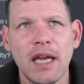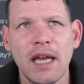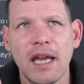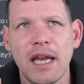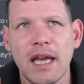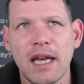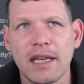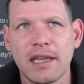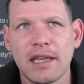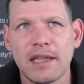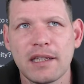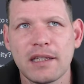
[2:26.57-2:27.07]

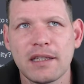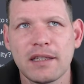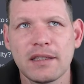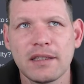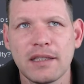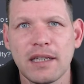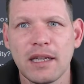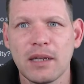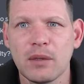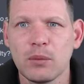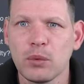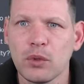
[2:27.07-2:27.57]
And
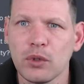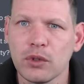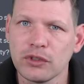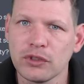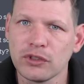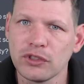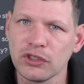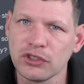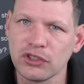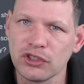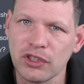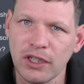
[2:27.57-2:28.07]
then we'll
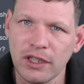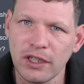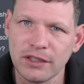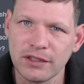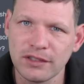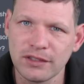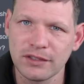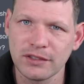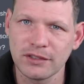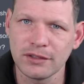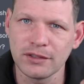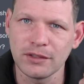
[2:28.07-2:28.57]

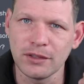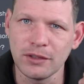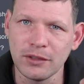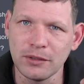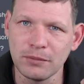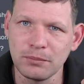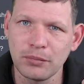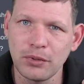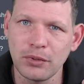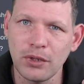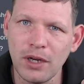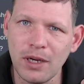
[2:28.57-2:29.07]
discuss the
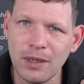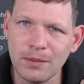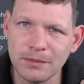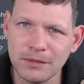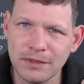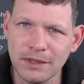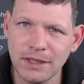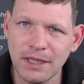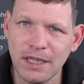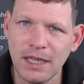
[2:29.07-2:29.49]
prompt,